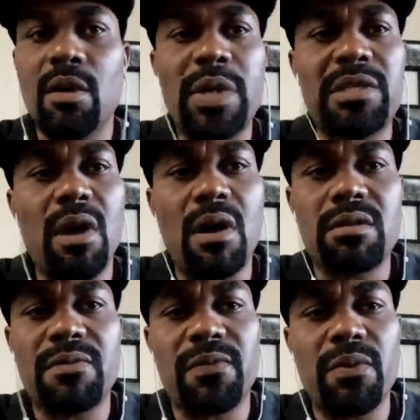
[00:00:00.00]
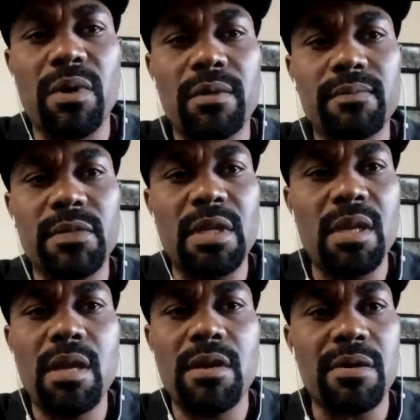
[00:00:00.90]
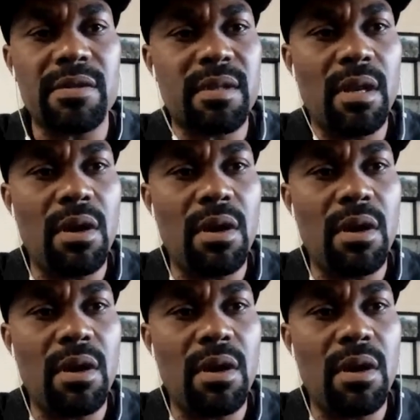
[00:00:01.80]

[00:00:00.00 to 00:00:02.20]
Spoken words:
We talked for years.